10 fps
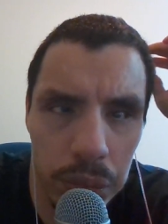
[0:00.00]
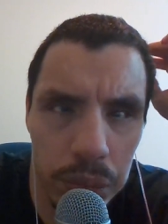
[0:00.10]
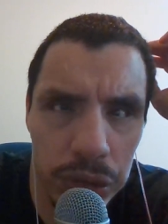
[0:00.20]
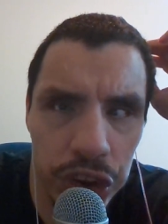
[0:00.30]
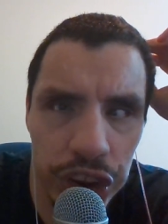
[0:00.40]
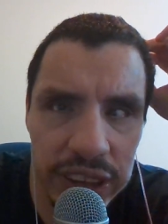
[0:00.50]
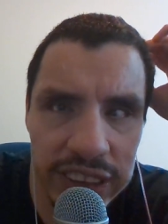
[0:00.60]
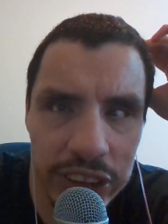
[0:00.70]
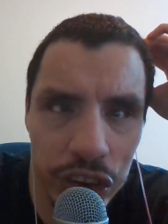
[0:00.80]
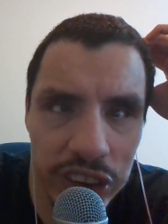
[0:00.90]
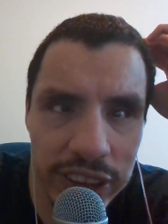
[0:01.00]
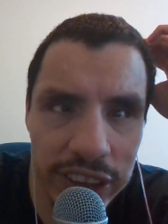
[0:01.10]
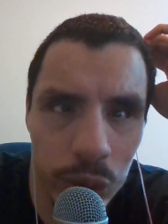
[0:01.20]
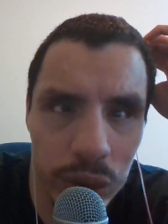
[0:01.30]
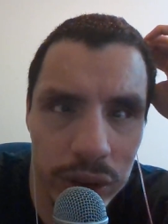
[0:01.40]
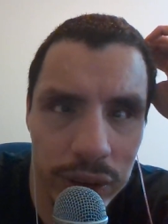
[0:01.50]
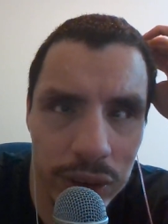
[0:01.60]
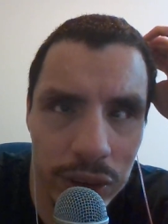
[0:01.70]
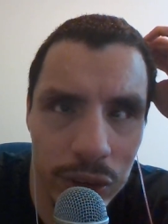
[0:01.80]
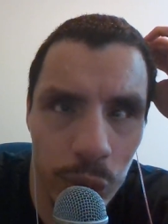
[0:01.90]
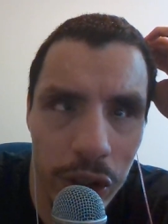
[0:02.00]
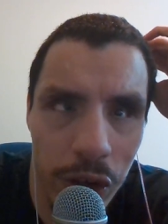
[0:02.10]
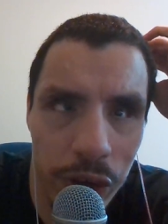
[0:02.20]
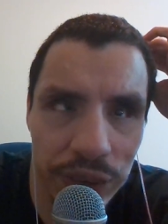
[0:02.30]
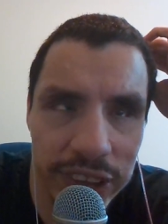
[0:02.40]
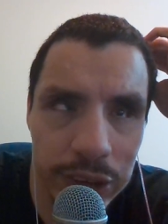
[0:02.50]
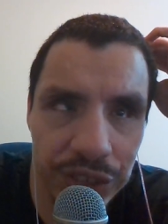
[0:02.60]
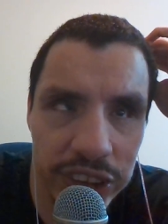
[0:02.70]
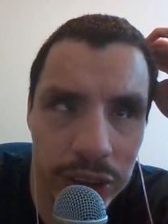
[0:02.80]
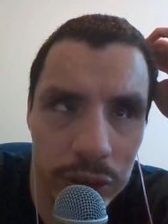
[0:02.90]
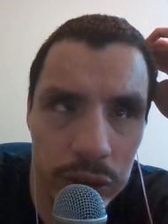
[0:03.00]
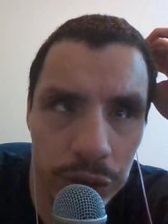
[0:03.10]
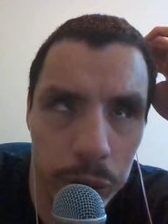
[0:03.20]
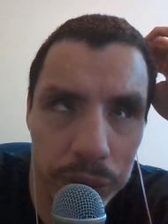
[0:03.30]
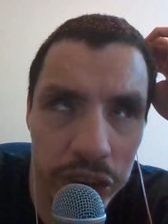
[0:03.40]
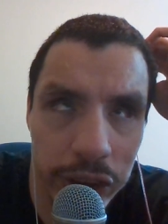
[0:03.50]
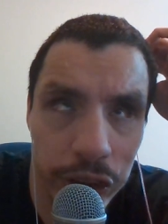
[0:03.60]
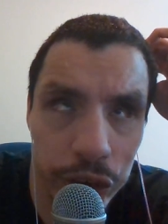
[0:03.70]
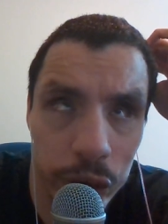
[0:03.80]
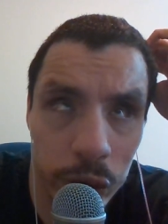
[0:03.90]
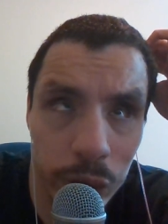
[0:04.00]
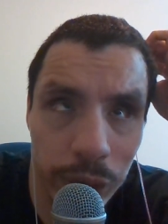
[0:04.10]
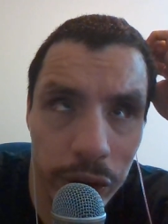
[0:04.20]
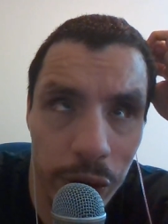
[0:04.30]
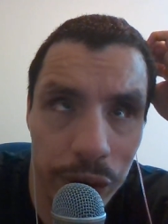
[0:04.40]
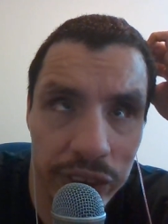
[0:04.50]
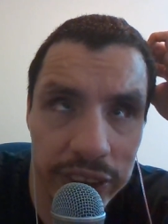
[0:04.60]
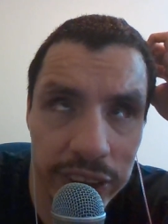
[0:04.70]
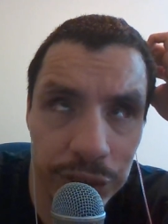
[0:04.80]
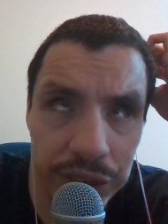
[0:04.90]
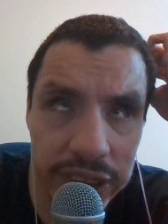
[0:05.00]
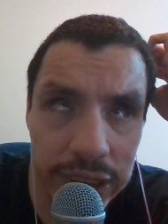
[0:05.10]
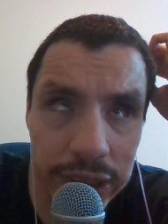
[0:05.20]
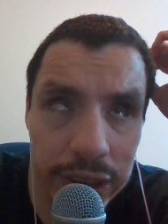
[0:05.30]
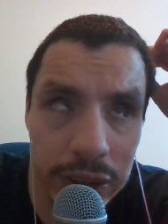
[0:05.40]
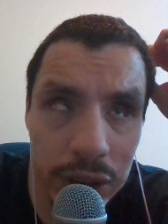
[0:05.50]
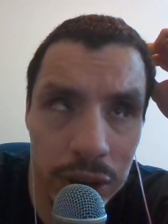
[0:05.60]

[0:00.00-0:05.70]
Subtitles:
machines such as this one? Regardless if it's a foot massager, regardless if it's a